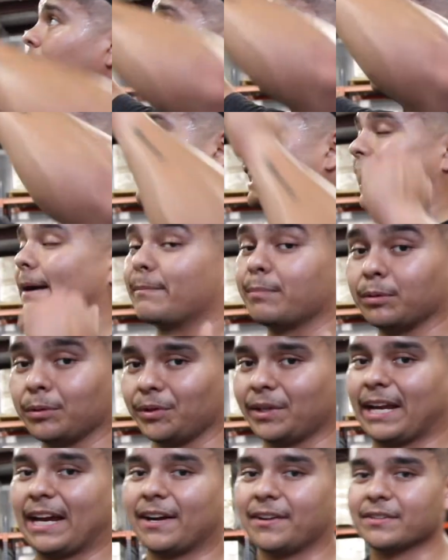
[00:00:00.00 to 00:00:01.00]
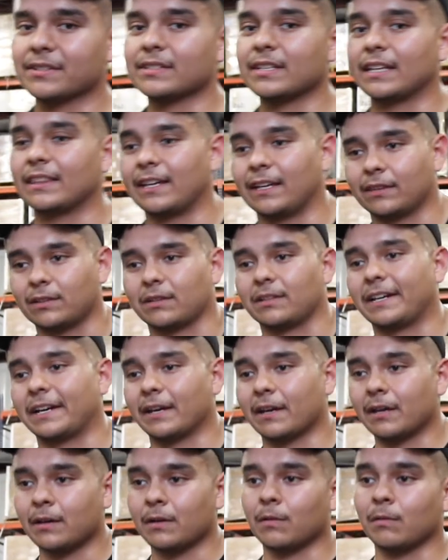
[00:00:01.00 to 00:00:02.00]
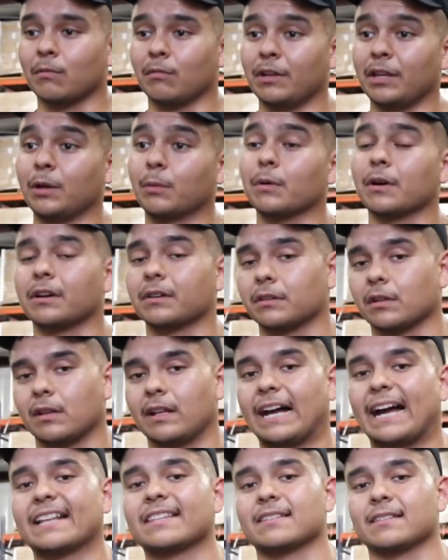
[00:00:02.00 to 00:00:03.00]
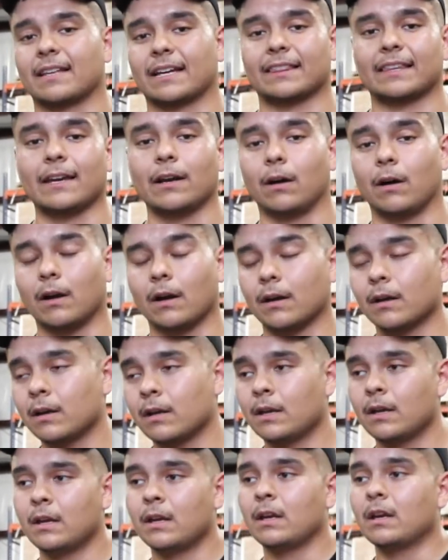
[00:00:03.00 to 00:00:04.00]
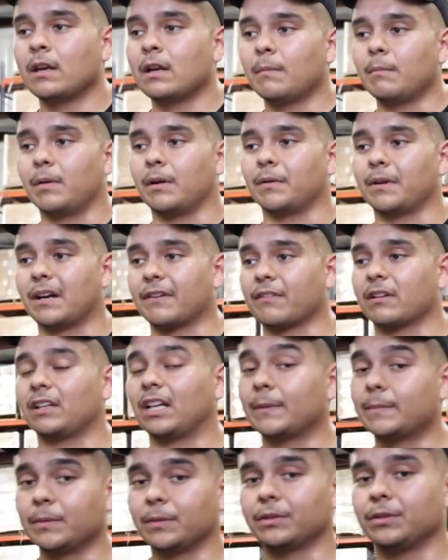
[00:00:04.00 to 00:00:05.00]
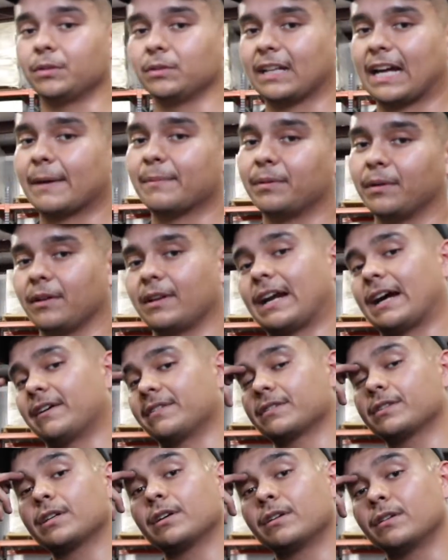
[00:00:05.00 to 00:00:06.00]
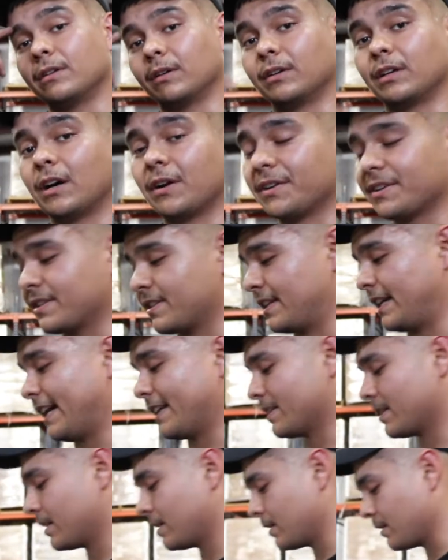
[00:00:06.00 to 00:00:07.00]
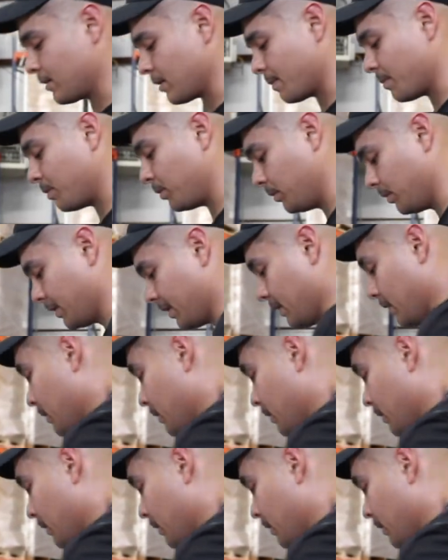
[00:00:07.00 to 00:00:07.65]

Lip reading: lat pull downs, they think they're like really working the lats, and like they are. But whenever a lot of people do lat pull downs, you'll notice that they're pulling.